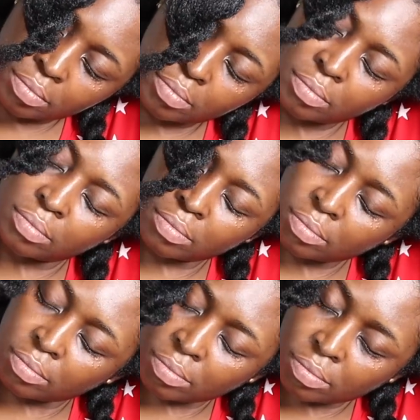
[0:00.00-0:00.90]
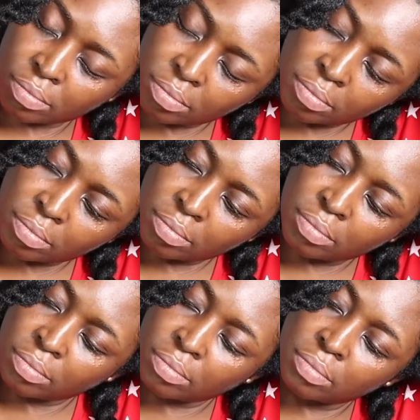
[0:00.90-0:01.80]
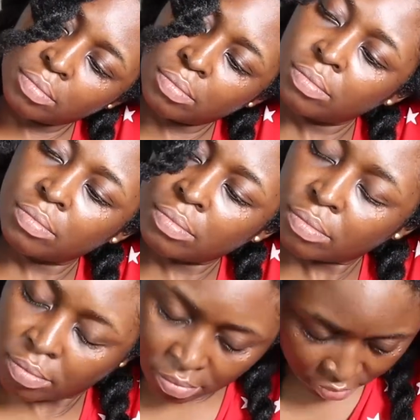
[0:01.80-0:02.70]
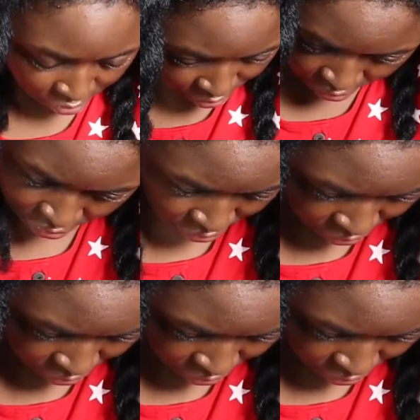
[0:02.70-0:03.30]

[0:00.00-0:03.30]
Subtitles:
for 5 to 10 minutes every day. You